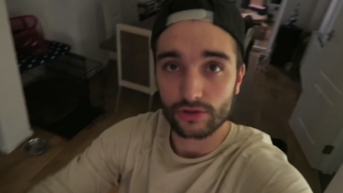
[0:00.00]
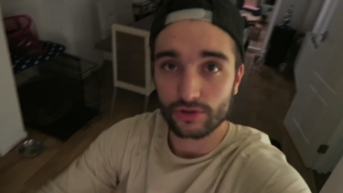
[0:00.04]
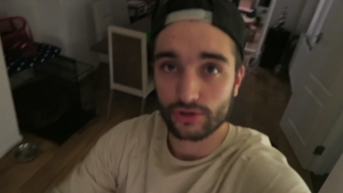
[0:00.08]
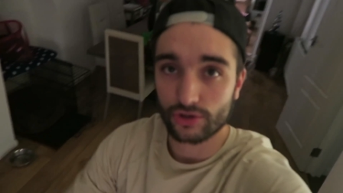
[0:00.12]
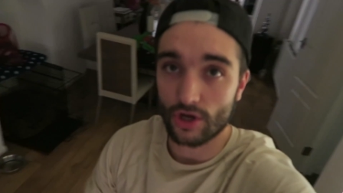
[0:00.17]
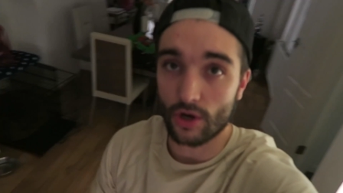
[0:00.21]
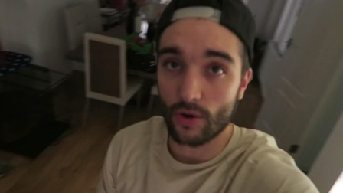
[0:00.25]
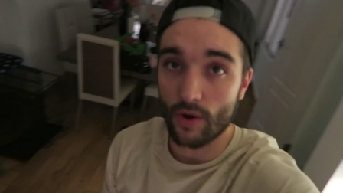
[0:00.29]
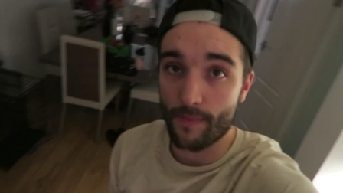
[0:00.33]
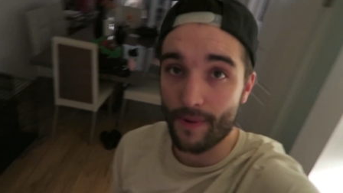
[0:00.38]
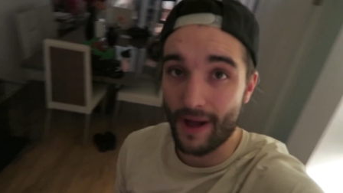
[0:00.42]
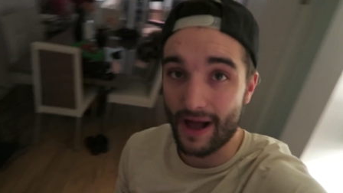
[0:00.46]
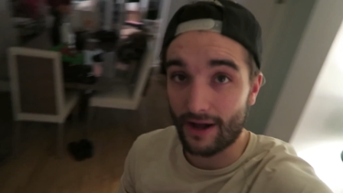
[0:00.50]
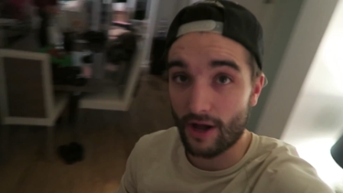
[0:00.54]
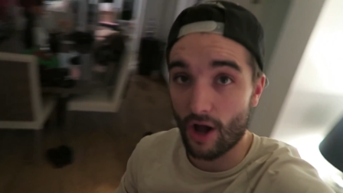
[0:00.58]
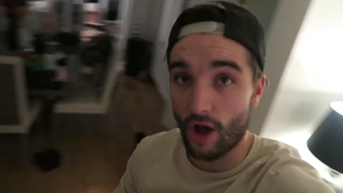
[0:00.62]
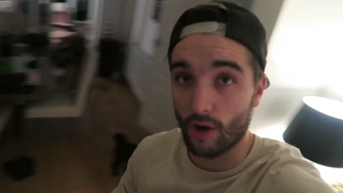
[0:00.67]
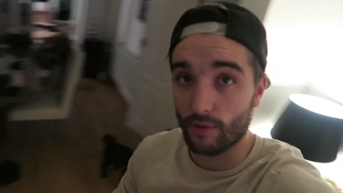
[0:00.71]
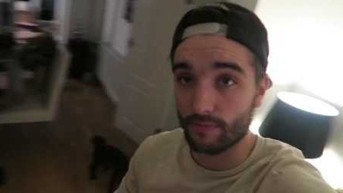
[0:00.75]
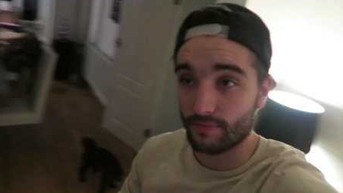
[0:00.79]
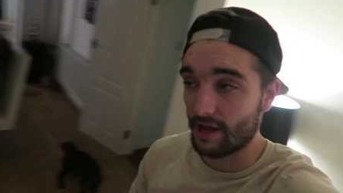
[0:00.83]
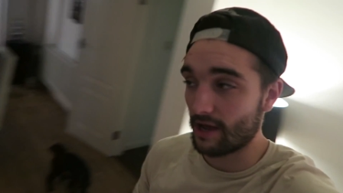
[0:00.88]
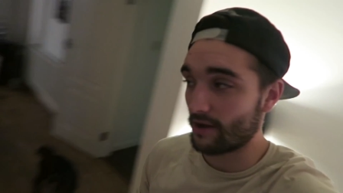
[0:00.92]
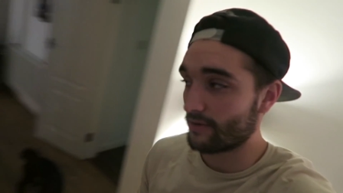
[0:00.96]
so we're back
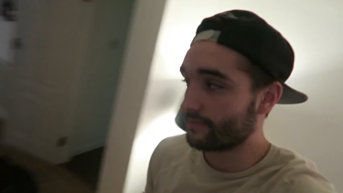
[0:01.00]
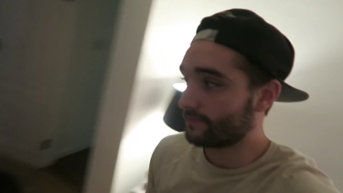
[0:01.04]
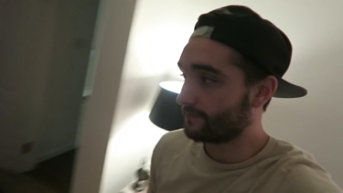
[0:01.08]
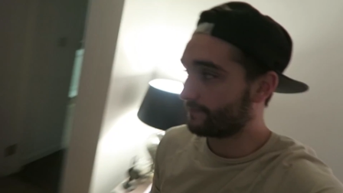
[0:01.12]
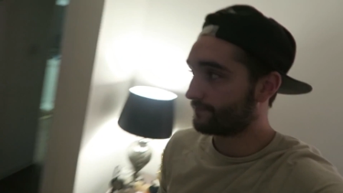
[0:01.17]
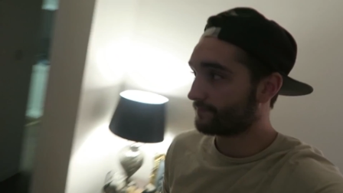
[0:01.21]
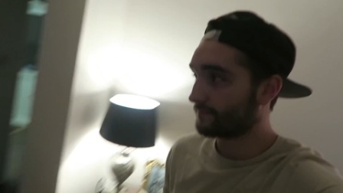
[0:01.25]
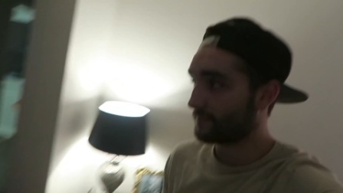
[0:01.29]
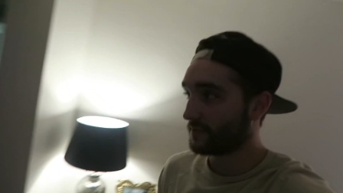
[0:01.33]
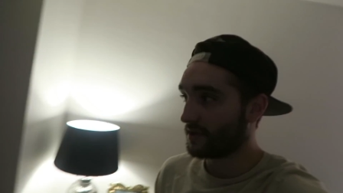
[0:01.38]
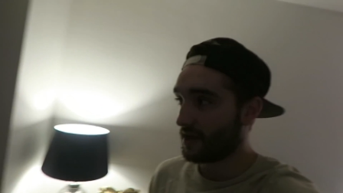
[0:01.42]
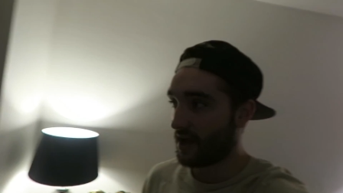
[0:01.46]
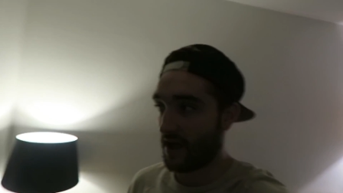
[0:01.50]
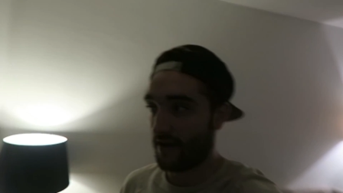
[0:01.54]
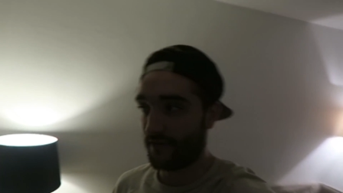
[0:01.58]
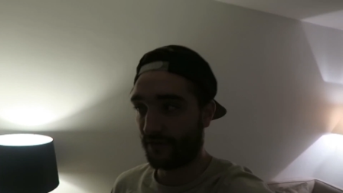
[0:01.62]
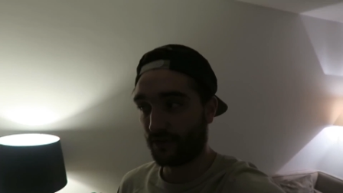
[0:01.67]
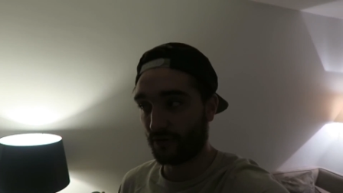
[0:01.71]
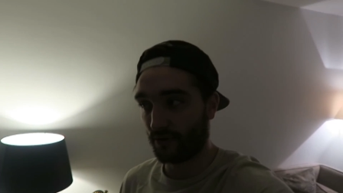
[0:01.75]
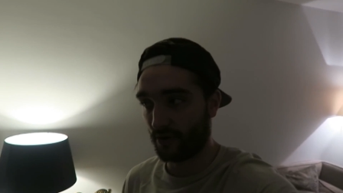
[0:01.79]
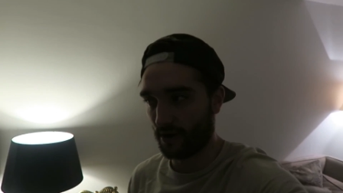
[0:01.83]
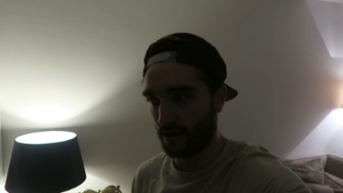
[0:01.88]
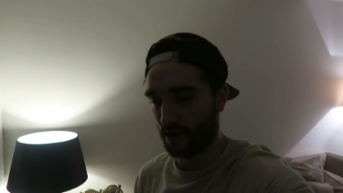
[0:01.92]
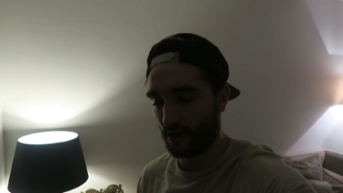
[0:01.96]
home now
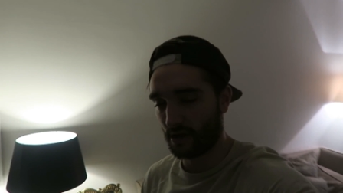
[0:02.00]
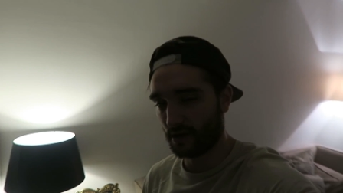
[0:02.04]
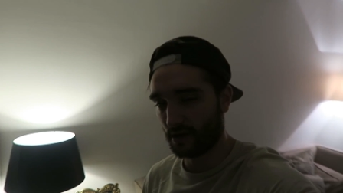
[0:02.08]
after